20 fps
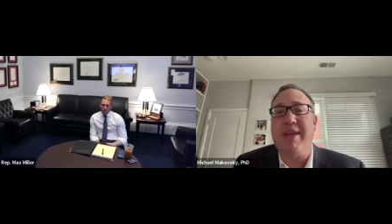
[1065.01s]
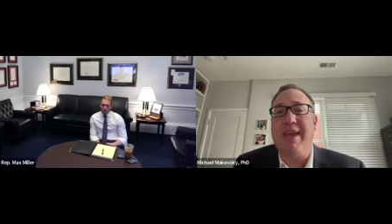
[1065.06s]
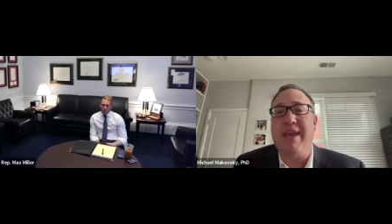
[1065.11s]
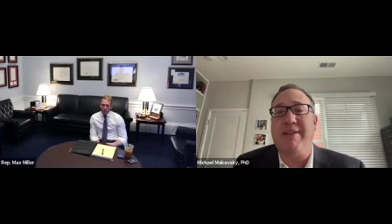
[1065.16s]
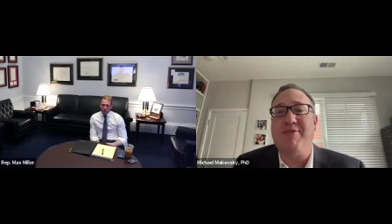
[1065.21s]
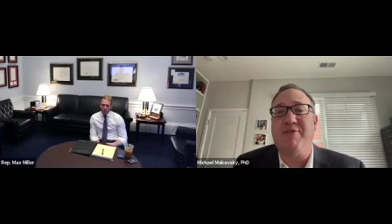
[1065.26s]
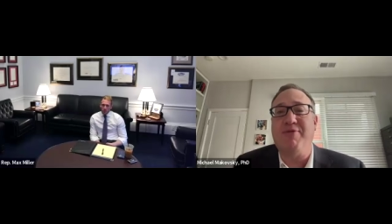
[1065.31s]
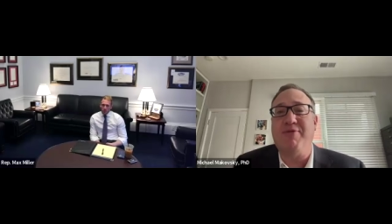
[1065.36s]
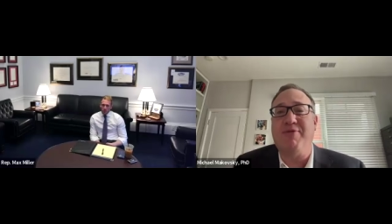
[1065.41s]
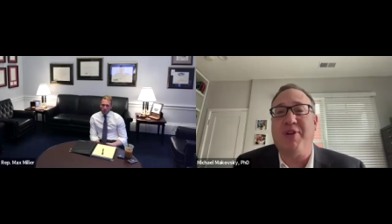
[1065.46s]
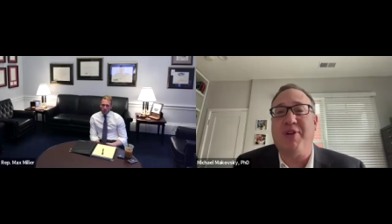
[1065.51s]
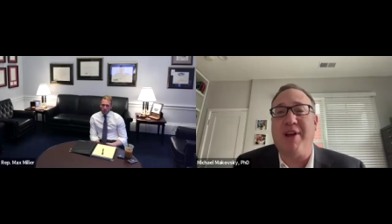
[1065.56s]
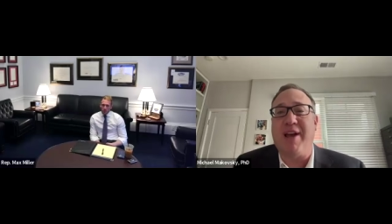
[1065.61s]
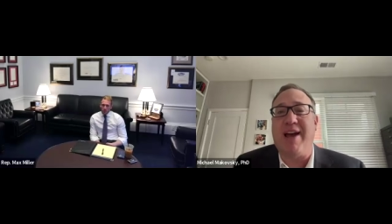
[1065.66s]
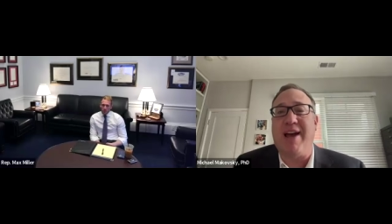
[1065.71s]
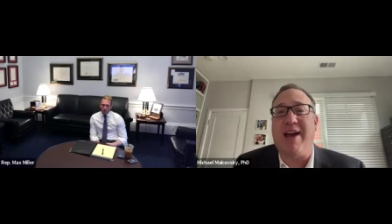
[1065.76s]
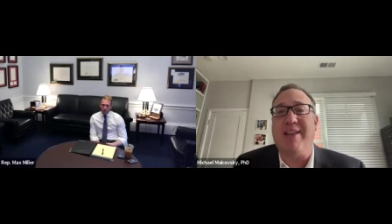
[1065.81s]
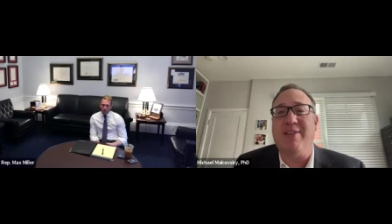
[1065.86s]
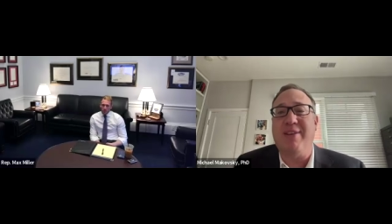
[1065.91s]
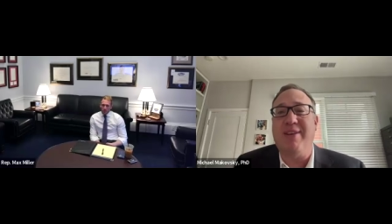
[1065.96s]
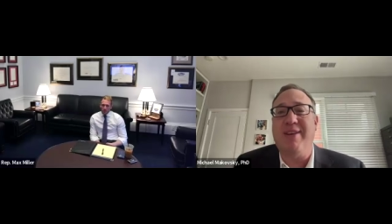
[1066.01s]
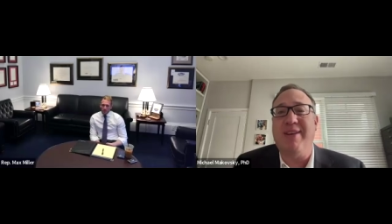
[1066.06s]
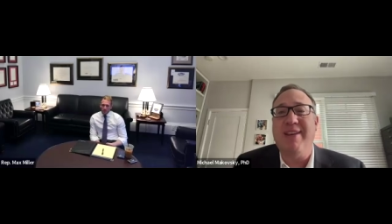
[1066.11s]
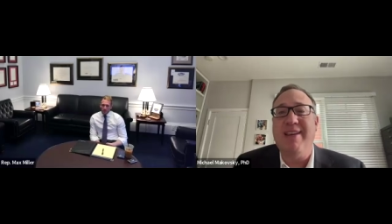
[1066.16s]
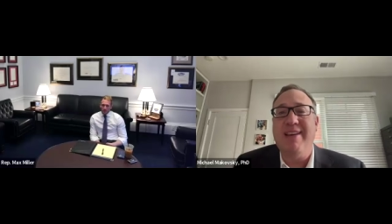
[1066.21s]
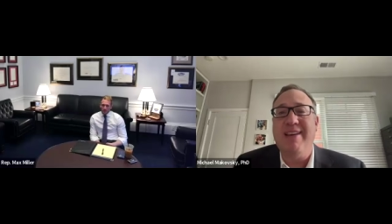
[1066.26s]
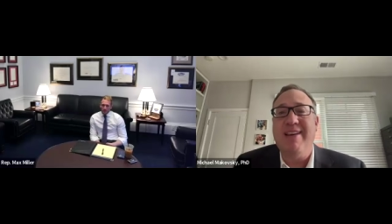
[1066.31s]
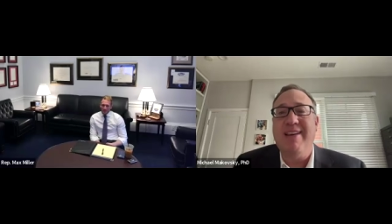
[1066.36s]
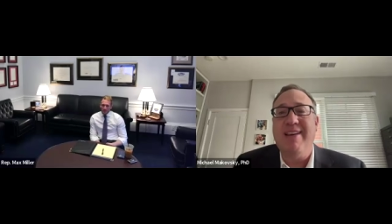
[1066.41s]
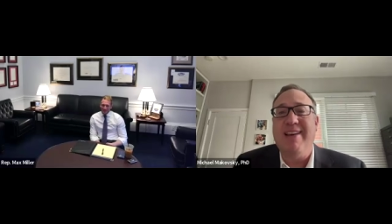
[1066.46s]
he hasn't forgotten
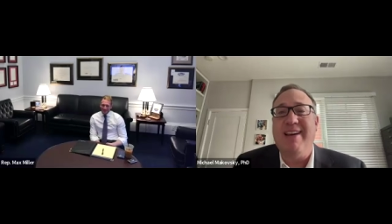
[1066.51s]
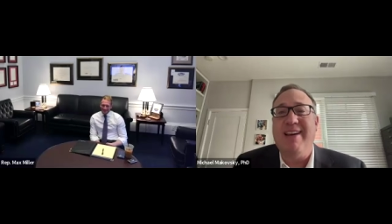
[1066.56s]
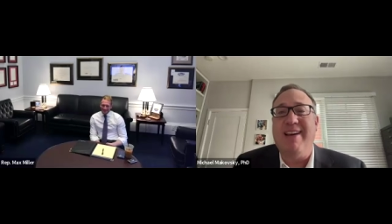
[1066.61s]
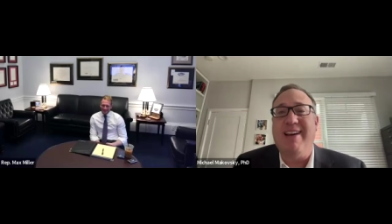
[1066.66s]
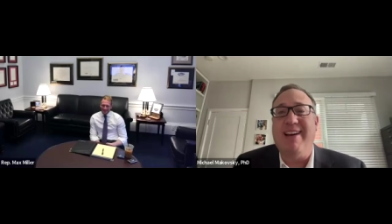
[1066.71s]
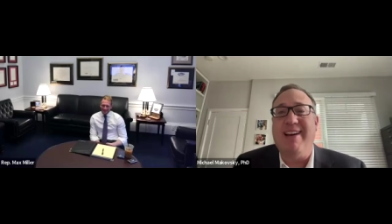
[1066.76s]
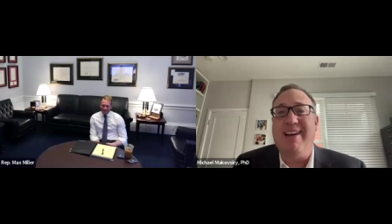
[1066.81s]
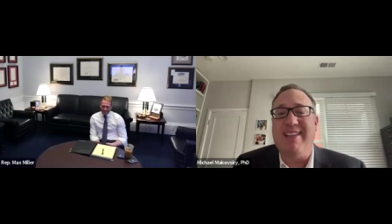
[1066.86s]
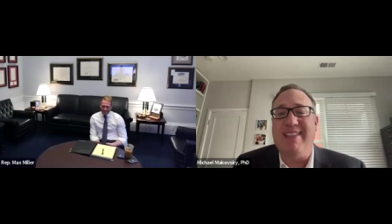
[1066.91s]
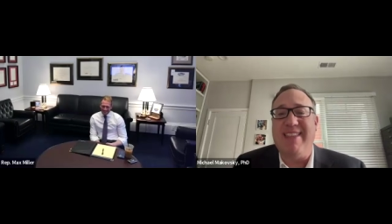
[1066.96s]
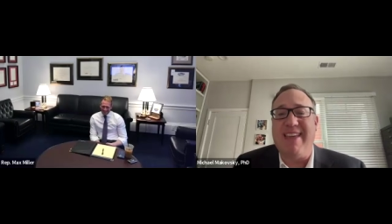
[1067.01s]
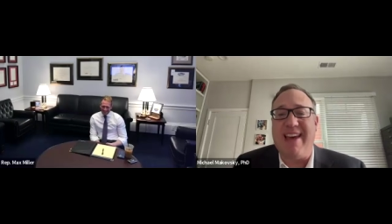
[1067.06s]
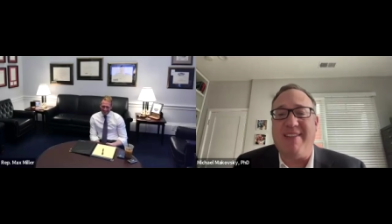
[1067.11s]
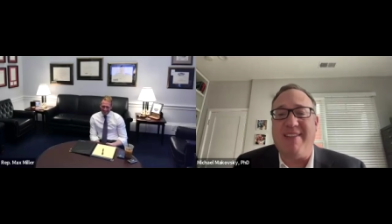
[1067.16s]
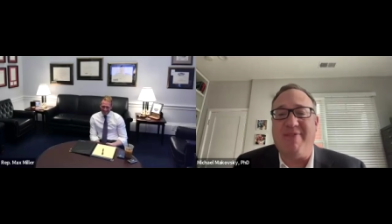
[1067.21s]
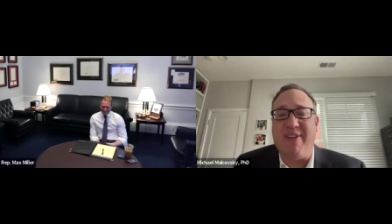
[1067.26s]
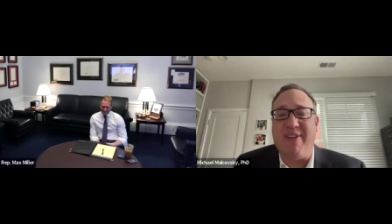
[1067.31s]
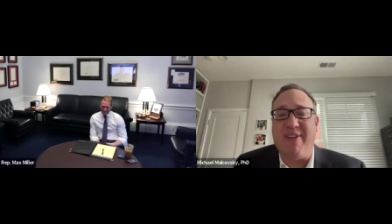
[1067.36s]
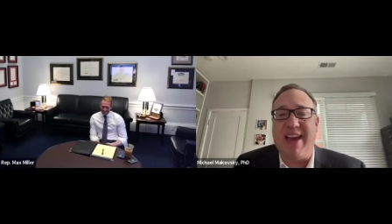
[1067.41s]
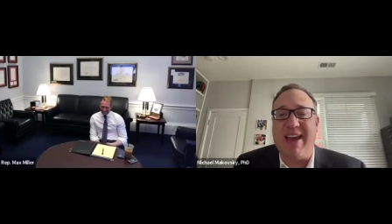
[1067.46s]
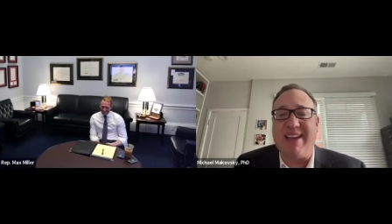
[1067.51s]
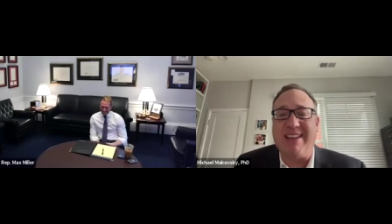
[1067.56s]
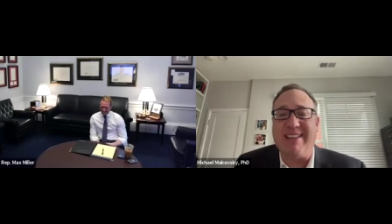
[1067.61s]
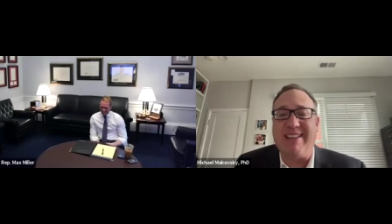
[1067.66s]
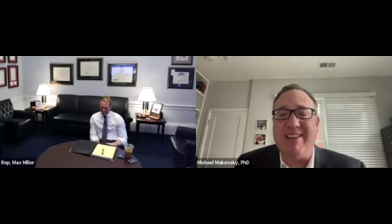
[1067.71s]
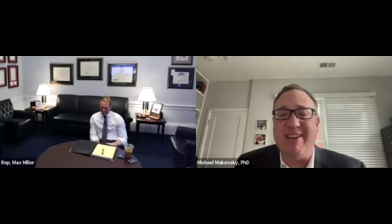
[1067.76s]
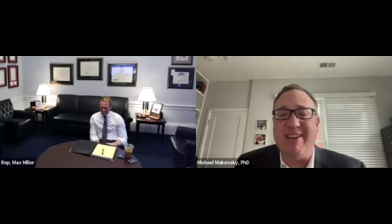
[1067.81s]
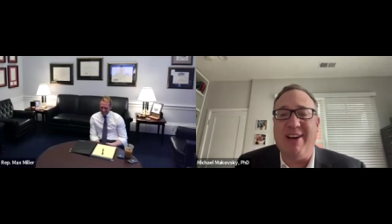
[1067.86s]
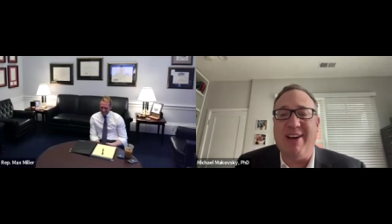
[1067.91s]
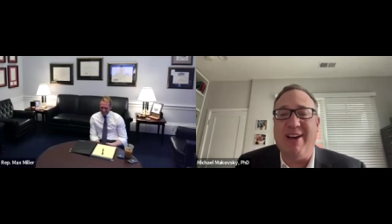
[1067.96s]
that
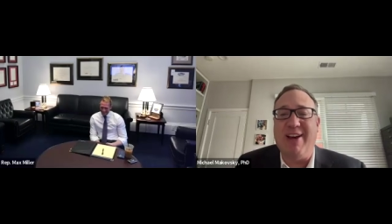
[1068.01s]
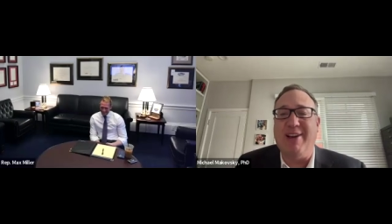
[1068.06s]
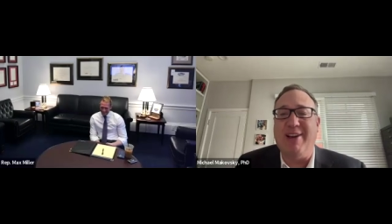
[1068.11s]
fact.